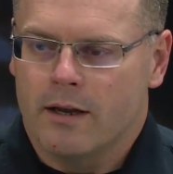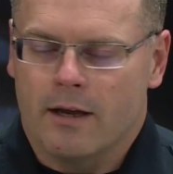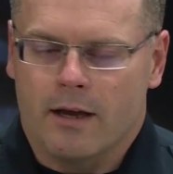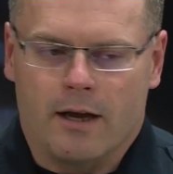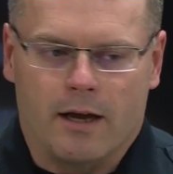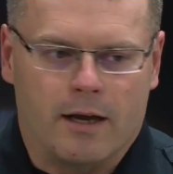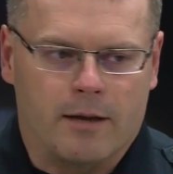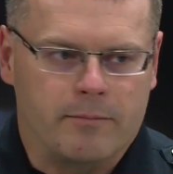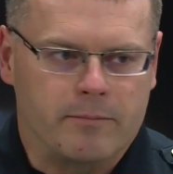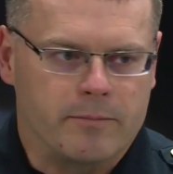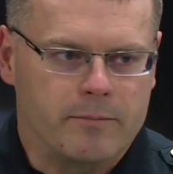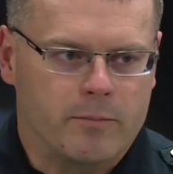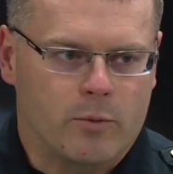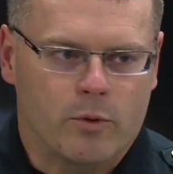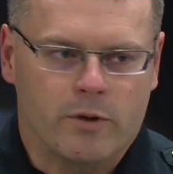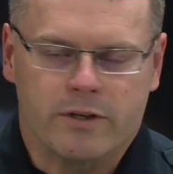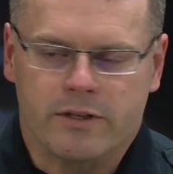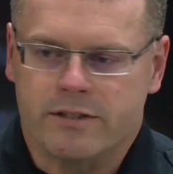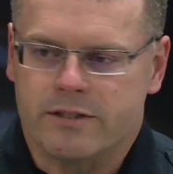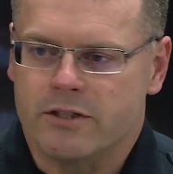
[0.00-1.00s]
Um,
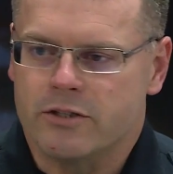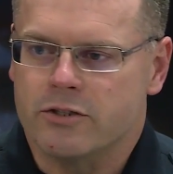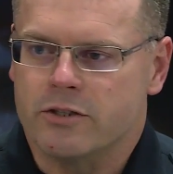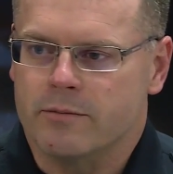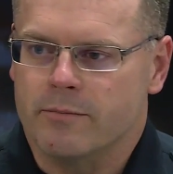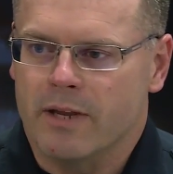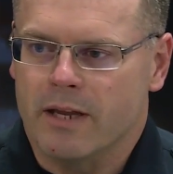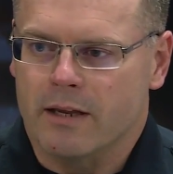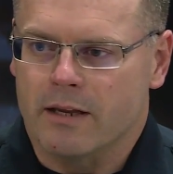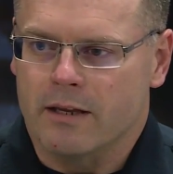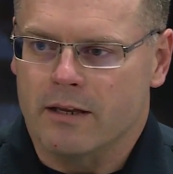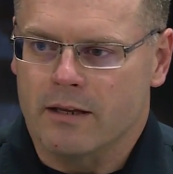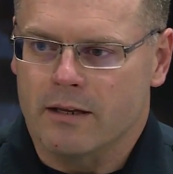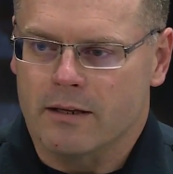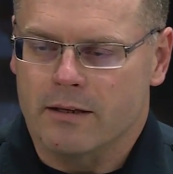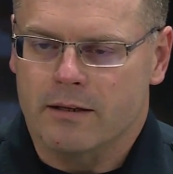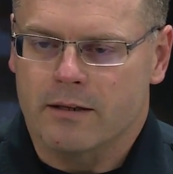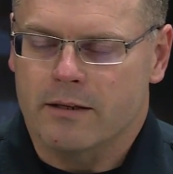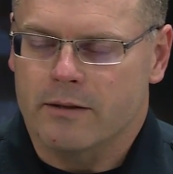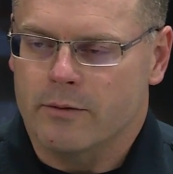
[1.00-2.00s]
poor decision
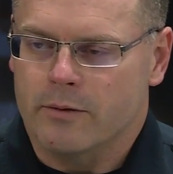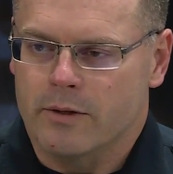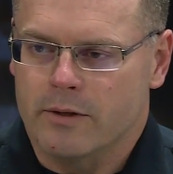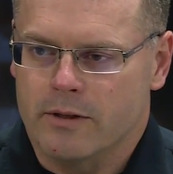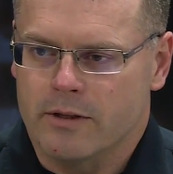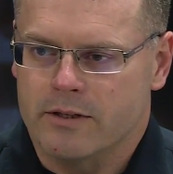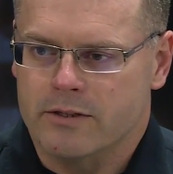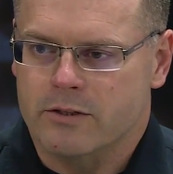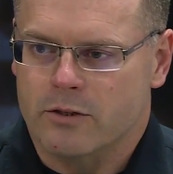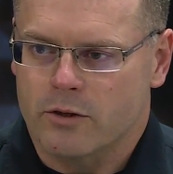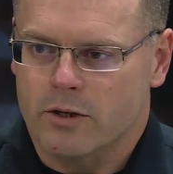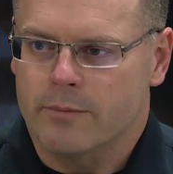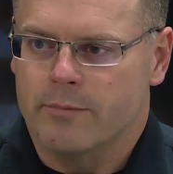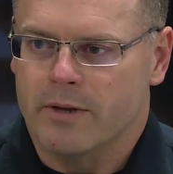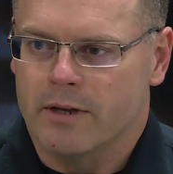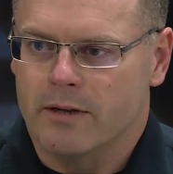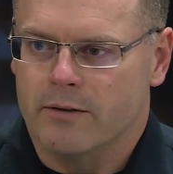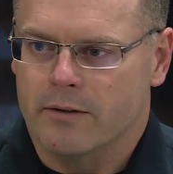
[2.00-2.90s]
making, this could have been